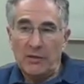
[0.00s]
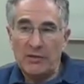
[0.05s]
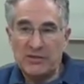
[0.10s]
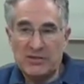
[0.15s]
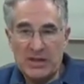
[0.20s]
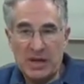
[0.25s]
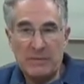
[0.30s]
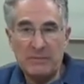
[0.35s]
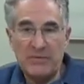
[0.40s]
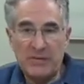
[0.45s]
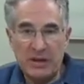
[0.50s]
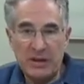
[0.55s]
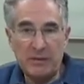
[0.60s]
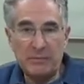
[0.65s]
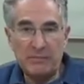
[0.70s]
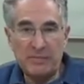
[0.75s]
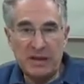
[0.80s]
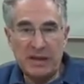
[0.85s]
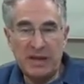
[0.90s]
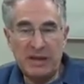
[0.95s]
The same
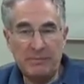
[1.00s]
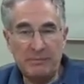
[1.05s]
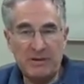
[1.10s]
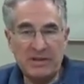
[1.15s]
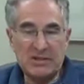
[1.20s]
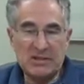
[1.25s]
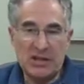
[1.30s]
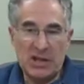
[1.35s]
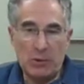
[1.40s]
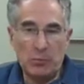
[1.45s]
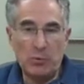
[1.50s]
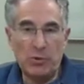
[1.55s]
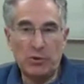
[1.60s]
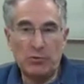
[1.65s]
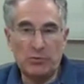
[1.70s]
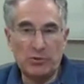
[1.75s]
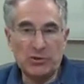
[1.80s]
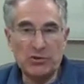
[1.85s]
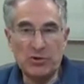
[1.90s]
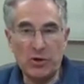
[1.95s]
thing can be said
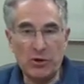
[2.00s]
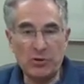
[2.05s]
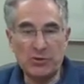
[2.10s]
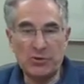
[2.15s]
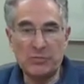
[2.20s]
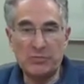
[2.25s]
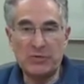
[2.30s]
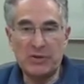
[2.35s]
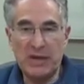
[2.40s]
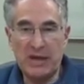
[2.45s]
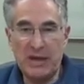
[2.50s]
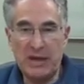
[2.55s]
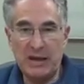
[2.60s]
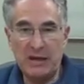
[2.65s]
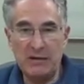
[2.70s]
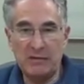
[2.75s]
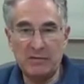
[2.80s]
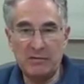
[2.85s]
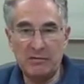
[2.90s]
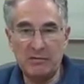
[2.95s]
with results obtained.